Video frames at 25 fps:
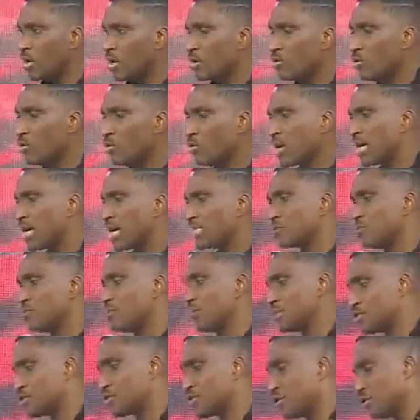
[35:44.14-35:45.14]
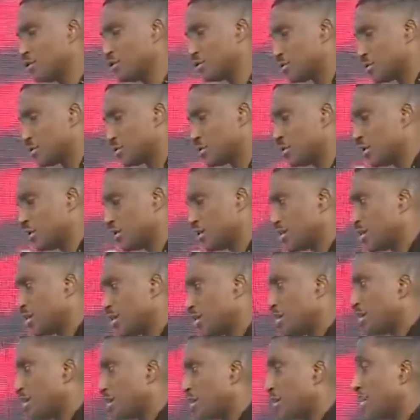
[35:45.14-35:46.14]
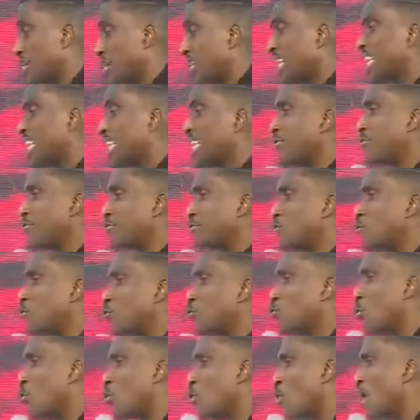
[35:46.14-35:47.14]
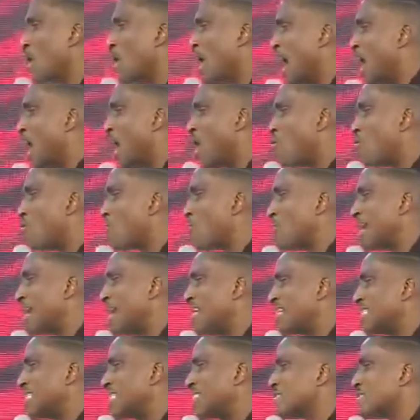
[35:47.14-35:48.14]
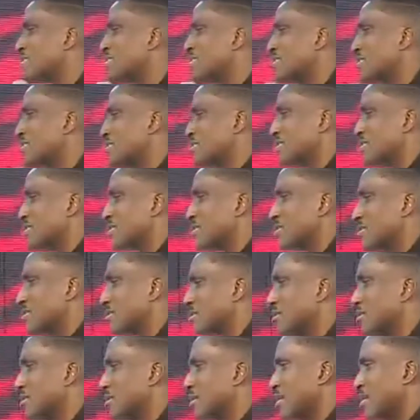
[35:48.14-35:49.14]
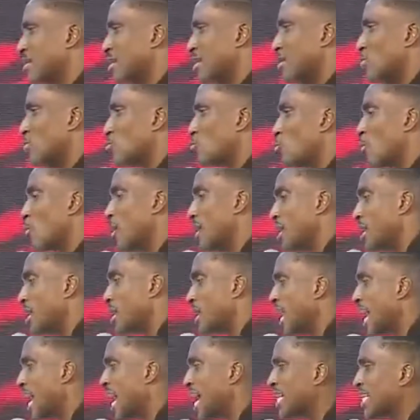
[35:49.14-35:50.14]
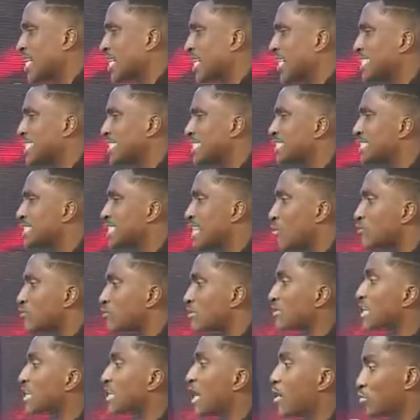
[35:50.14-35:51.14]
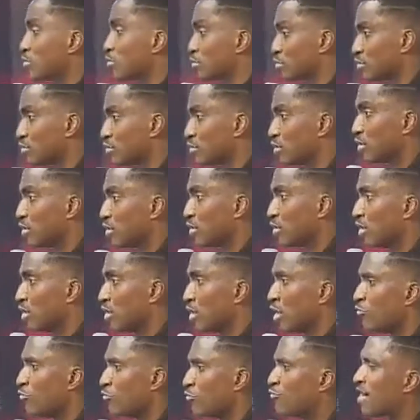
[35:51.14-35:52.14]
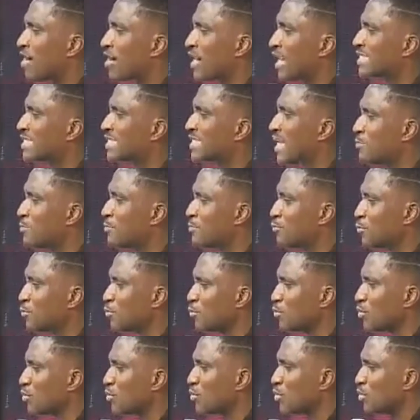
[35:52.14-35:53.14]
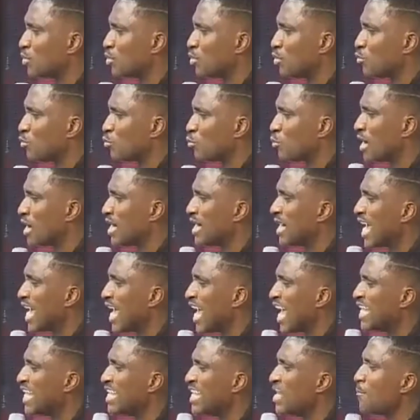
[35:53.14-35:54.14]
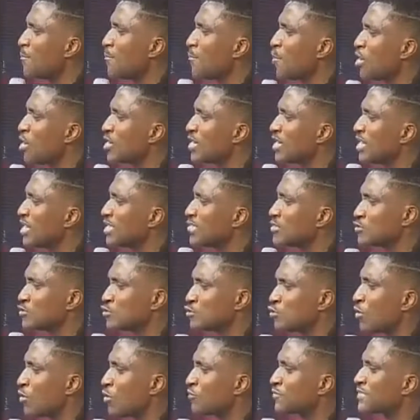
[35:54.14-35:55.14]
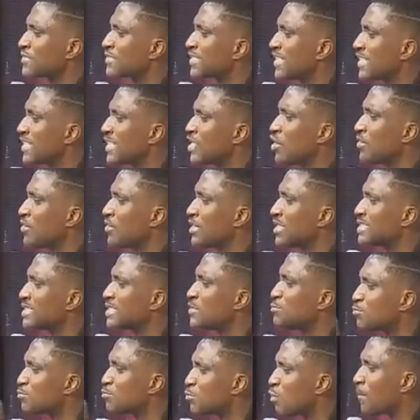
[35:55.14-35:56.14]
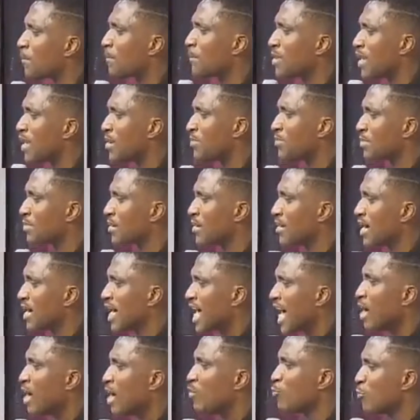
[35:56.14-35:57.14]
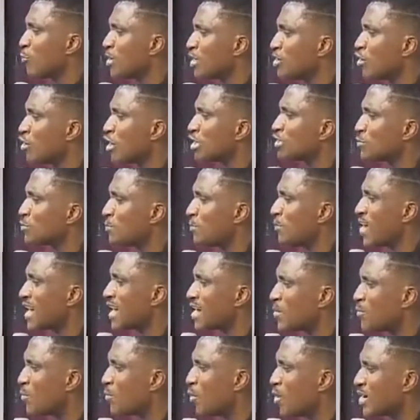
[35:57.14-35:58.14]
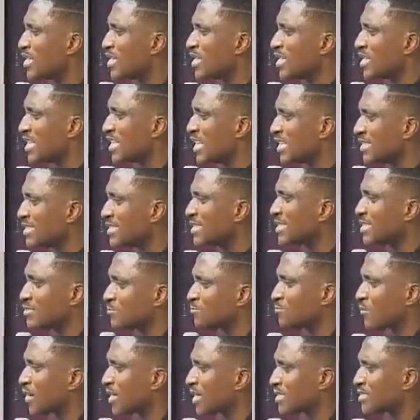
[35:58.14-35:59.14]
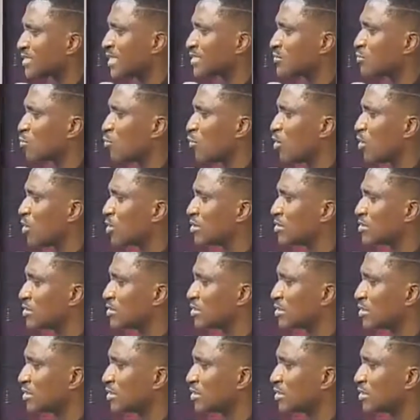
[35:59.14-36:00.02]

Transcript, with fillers: Look at me, church. If you know how many things we lack in South-South, for example, will anybody solve security problem and will not make money in this present world?